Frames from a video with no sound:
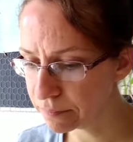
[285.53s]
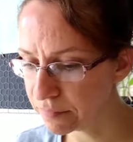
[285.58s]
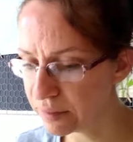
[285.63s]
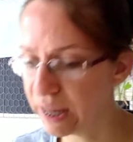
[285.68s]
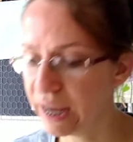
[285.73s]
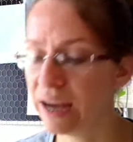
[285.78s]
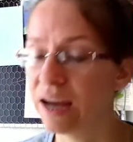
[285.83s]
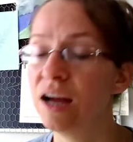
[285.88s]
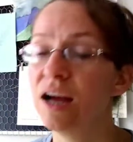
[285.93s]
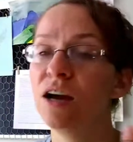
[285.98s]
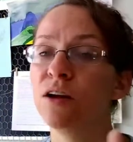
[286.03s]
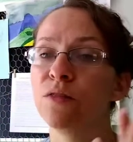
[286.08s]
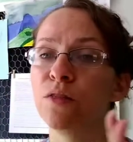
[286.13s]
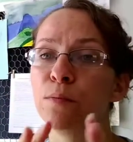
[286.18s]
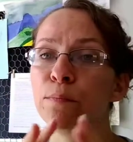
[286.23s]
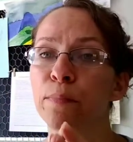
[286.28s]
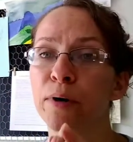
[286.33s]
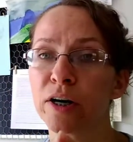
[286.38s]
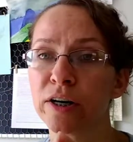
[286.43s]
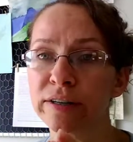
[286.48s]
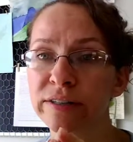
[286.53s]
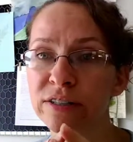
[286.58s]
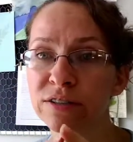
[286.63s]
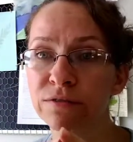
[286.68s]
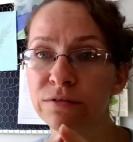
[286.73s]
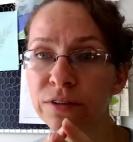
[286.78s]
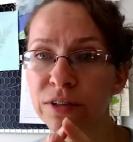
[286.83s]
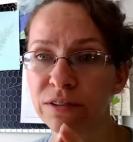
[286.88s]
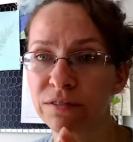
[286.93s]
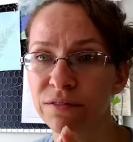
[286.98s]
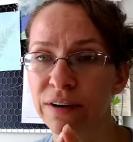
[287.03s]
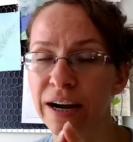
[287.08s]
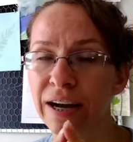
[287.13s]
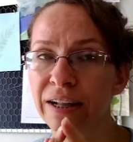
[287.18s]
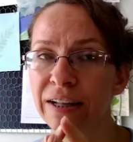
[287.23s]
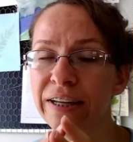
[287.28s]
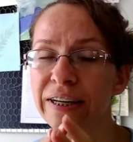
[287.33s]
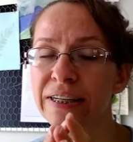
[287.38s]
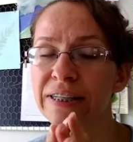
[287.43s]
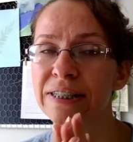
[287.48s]
Yeah, the bird's foot
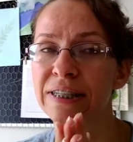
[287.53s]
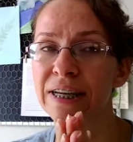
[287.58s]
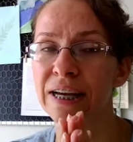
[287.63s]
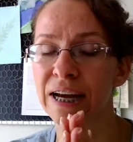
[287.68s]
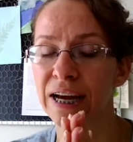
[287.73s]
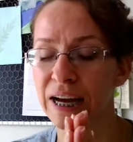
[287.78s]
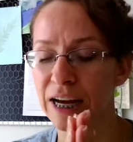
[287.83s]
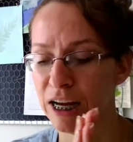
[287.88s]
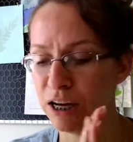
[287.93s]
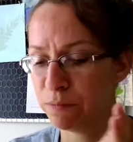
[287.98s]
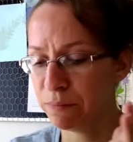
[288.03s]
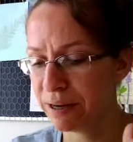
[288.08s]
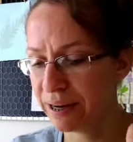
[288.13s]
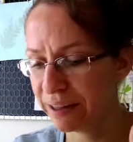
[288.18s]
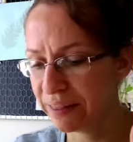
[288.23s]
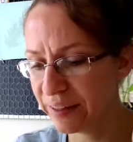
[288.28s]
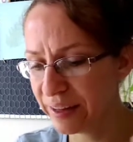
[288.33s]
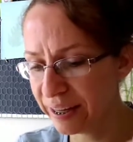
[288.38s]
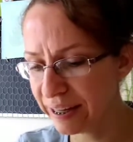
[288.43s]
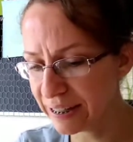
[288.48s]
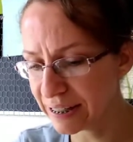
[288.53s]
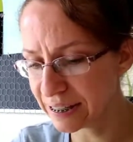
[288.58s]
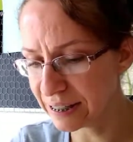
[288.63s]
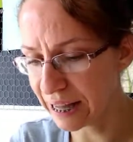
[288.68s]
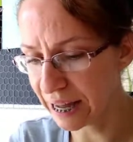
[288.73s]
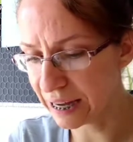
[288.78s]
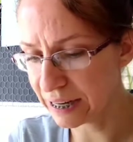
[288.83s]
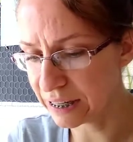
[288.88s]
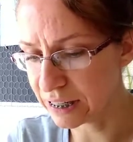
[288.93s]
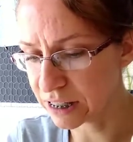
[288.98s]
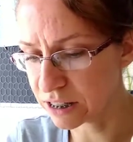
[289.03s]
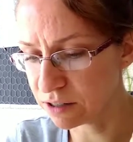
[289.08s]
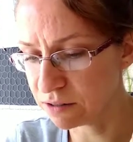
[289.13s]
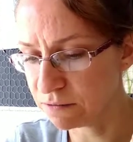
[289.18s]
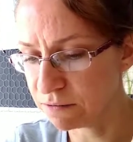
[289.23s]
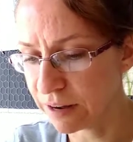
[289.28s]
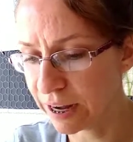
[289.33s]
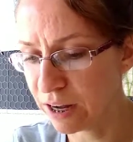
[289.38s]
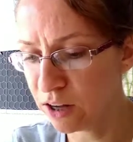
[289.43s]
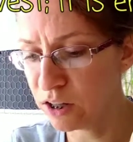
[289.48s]
violet. I think its Latin is
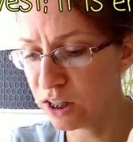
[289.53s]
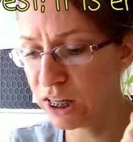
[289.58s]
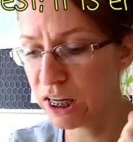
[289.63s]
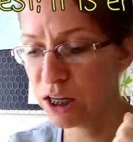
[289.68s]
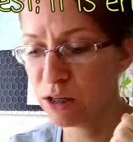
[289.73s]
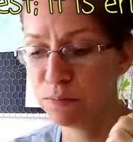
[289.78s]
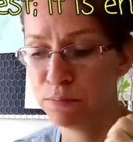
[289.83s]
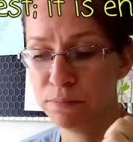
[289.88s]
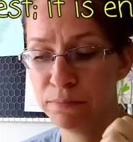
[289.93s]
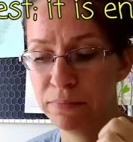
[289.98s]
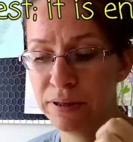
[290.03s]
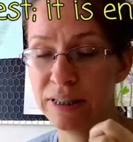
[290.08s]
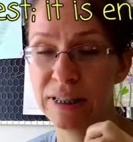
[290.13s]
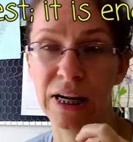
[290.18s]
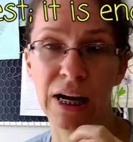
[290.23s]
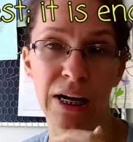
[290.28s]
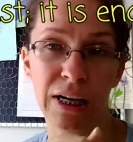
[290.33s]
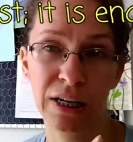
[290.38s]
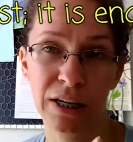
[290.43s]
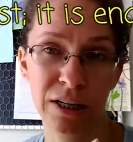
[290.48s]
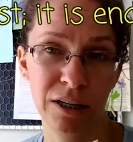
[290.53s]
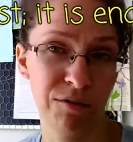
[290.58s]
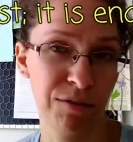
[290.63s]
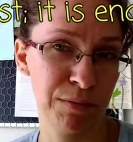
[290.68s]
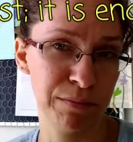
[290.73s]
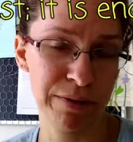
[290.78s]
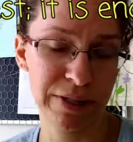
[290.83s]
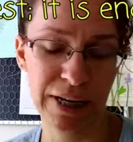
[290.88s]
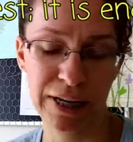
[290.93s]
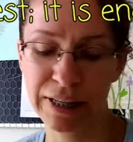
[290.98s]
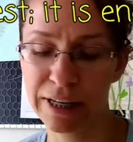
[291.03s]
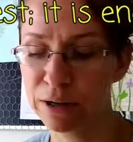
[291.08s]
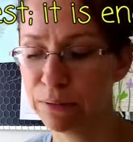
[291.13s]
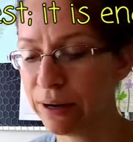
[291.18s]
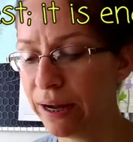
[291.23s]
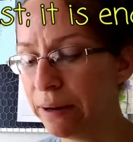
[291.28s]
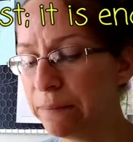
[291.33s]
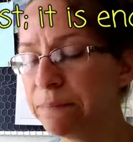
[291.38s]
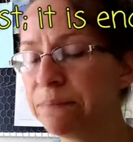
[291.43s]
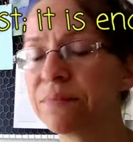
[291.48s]
Viola pedata, if I'm saying that
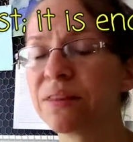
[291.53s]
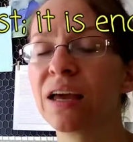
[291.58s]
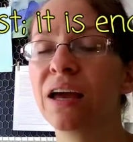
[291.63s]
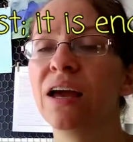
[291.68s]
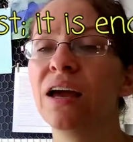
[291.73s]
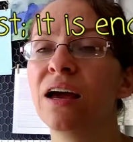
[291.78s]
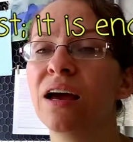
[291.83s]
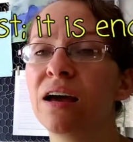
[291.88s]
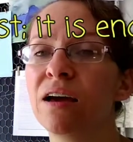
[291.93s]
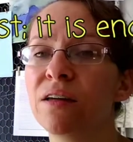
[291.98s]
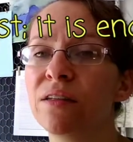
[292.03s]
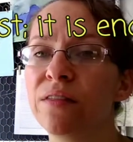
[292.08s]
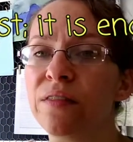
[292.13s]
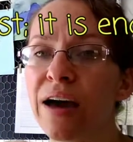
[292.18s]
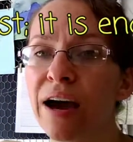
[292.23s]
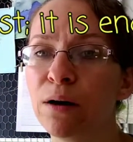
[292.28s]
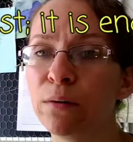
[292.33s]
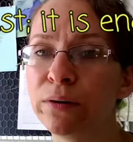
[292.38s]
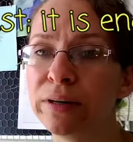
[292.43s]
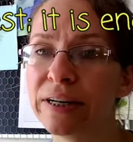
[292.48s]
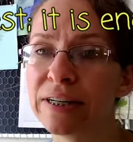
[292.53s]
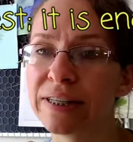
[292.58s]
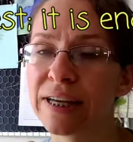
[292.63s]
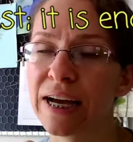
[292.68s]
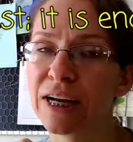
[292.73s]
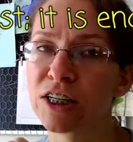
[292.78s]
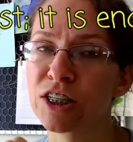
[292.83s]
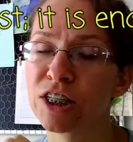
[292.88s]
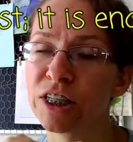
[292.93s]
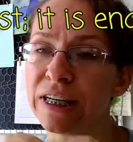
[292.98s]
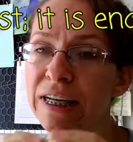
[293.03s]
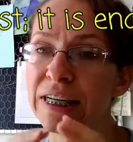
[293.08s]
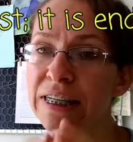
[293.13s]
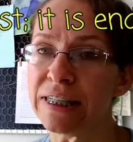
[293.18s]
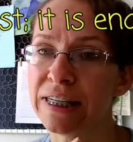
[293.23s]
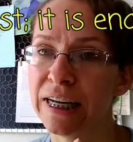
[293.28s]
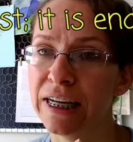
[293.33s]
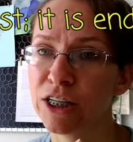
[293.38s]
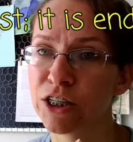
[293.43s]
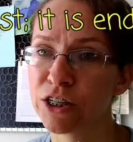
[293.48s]
right. That one is actually
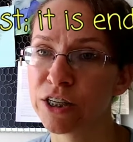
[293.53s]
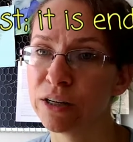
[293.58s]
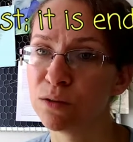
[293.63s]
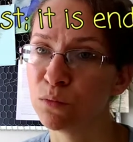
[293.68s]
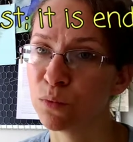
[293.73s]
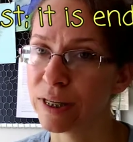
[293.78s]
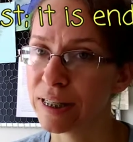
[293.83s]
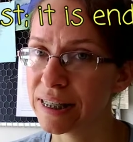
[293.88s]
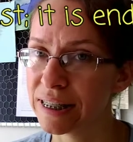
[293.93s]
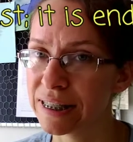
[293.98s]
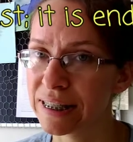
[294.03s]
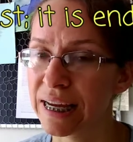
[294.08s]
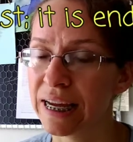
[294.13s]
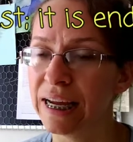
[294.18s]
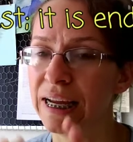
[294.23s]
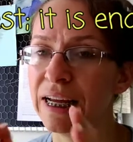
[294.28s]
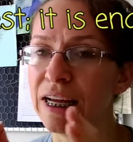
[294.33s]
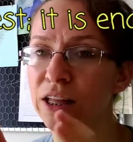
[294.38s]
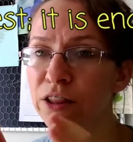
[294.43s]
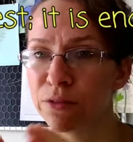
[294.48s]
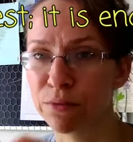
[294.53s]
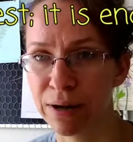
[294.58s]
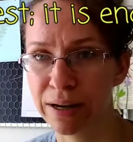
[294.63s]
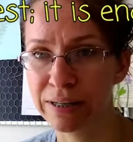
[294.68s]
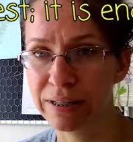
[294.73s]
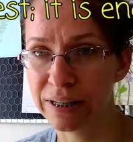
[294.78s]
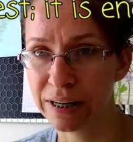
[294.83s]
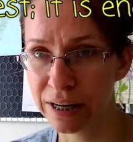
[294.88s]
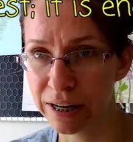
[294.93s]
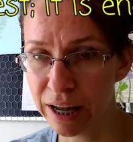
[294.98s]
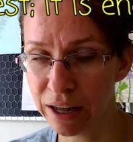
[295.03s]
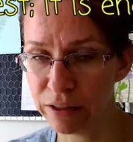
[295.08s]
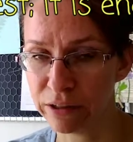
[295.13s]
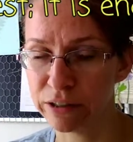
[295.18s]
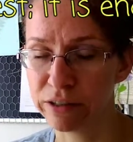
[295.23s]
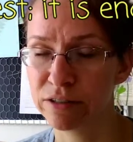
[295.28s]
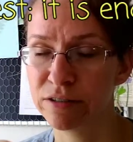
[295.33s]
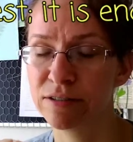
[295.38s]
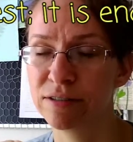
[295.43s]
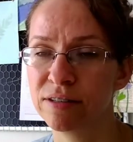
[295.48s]
endangered in one state and threatened in
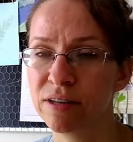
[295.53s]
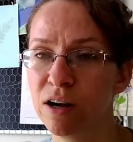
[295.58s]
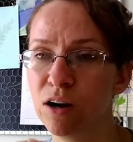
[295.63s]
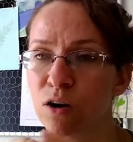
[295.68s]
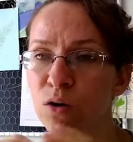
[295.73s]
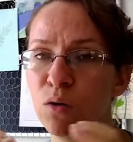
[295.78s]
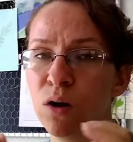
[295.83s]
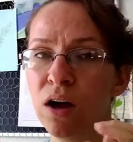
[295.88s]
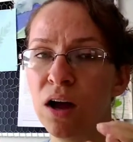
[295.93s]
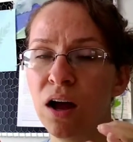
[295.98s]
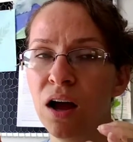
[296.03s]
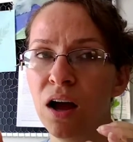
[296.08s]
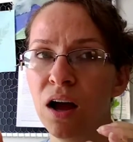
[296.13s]
another. So,